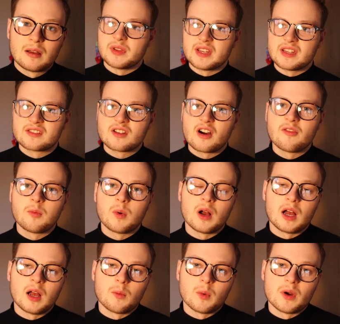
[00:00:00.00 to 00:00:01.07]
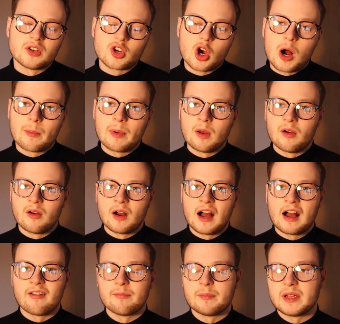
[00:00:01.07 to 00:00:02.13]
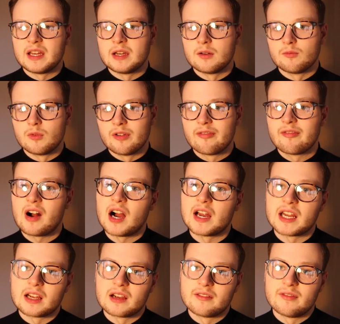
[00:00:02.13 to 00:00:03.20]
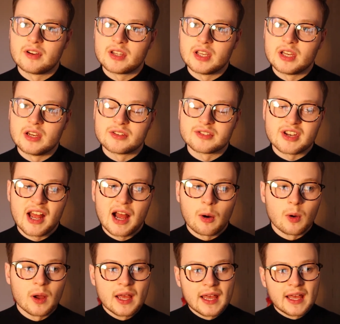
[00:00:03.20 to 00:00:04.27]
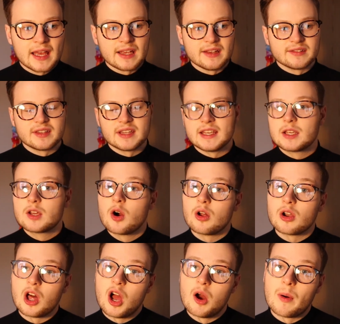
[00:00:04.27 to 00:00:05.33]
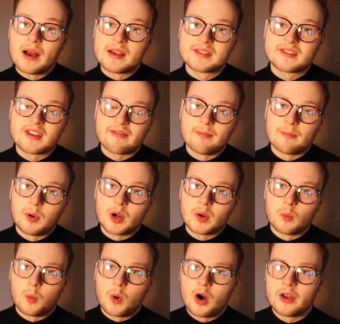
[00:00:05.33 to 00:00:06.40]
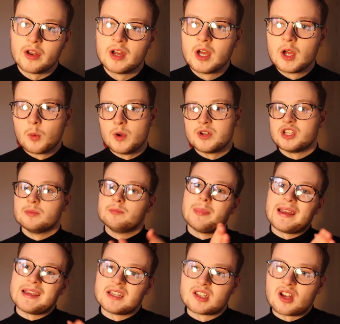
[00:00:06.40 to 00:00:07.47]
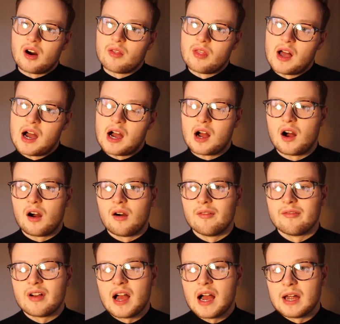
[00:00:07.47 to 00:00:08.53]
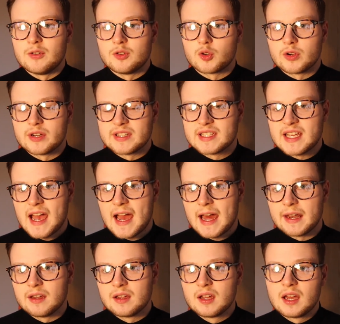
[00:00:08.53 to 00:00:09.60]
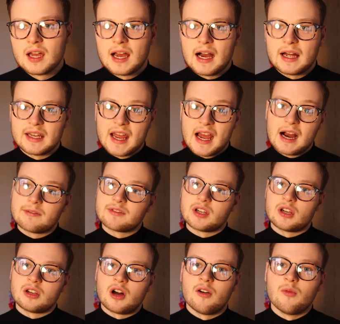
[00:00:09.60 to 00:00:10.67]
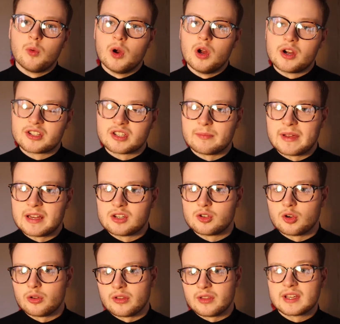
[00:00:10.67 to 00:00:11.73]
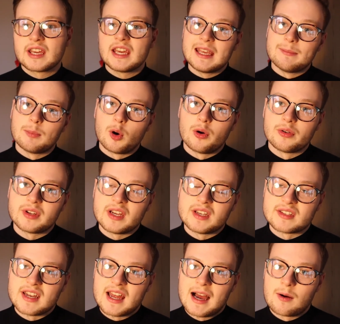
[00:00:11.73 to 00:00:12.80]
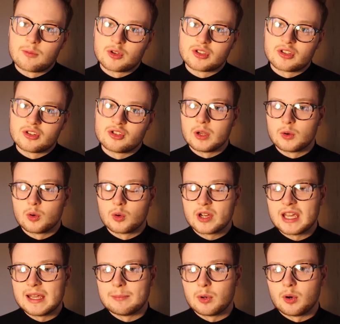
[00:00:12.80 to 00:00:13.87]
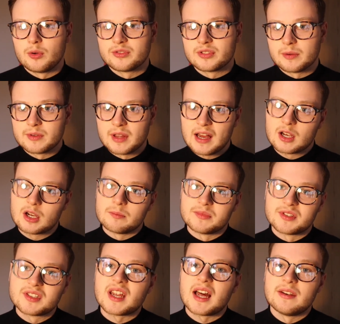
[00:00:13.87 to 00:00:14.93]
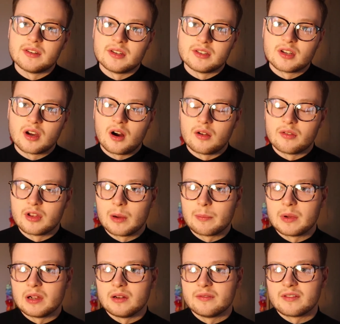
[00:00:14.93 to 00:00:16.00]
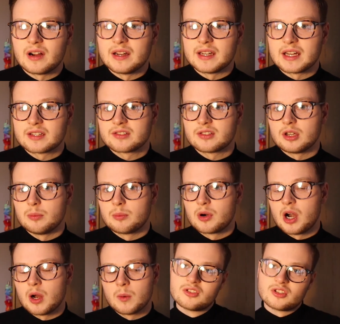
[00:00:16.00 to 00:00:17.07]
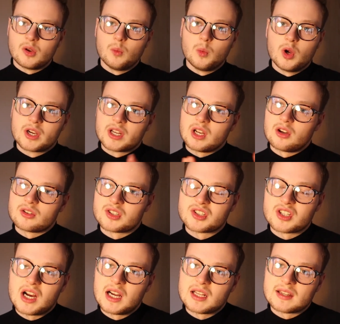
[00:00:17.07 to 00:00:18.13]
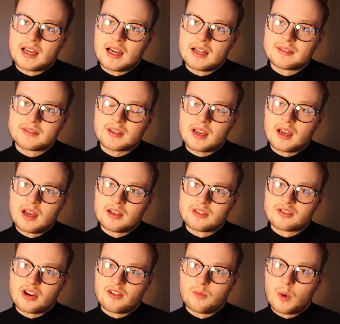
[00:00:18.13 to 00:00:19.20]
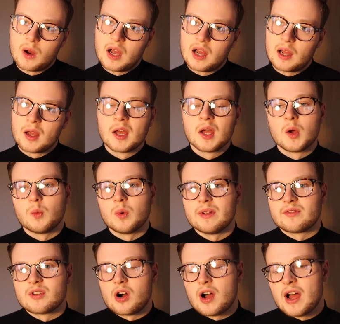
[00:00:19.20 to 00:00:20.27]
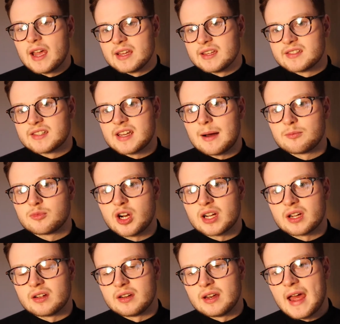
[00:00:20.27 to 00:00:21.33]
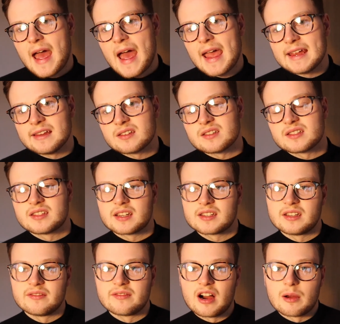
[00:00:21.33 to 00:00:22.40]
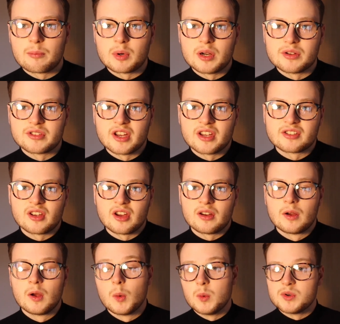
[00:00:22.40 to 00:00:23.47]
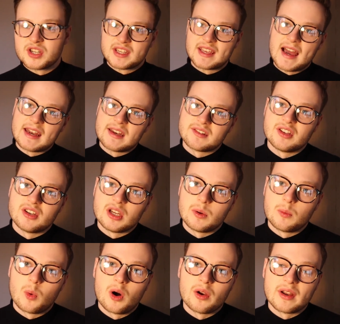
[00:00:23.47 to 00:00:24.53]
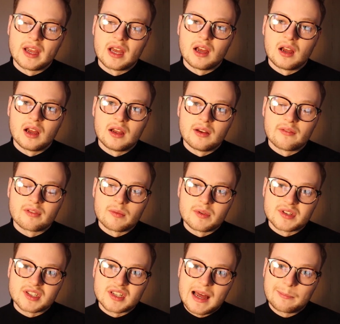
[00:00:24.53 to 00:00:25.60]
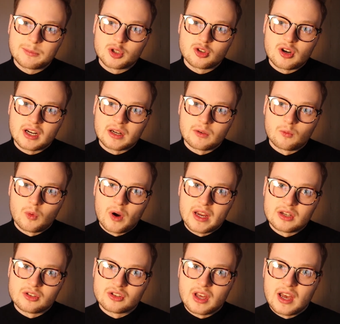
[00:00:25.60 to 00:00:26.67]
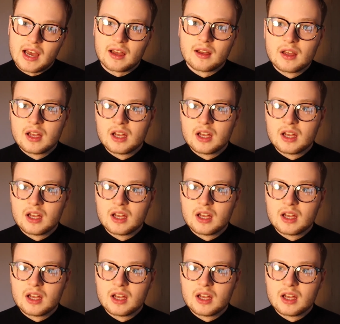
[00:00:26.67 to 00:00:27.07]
The software which Oppo have been refining for years now is the ColorOS 7.1, which is based on that of Android 10, and they have done a lot of work to make sure that the keyboard is now just a Google keyboard, so that comes standard on the Oppo Find X2 Pro. So working alongside that software, we've got a Snapdragon 865 processor, which again is the new one from the Snapdragon range there.